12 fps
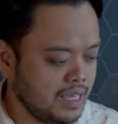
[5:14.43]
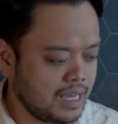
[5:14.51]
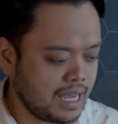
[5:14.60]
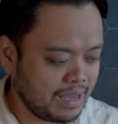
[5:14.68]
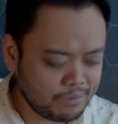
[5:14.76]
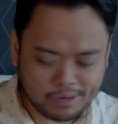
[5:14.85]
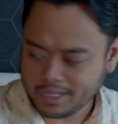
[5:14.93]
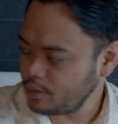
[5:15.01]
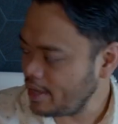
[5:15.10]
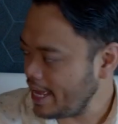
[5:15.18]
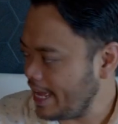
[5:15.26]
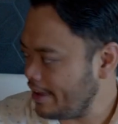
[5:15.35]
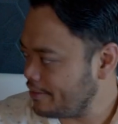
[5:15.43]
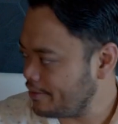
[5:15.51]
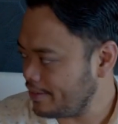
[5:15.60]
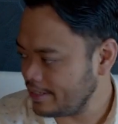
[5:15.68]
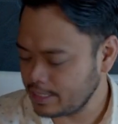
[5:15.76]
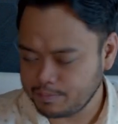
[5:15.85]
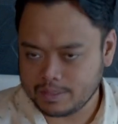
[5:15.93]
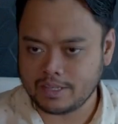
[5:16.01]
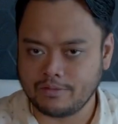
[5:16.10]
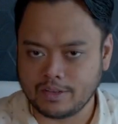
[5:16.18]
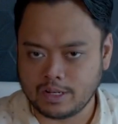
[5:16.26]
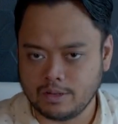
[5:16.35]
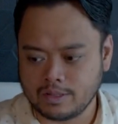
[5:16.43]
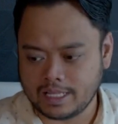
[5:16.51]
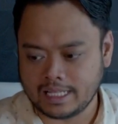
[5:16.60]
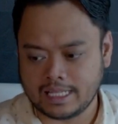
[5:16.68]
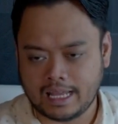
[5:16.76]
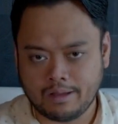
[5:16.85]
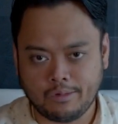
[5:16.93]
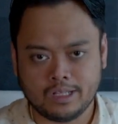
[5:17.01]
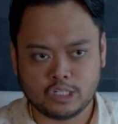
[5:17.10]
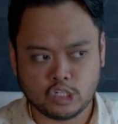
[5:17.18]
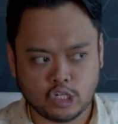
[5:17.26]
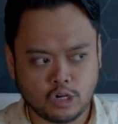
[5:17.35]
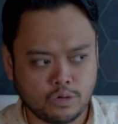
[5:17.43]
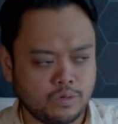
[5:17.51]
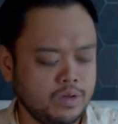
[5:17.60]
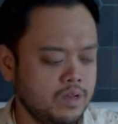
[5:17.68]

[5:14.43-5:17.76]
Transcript: I want to have a specific look that I want to show.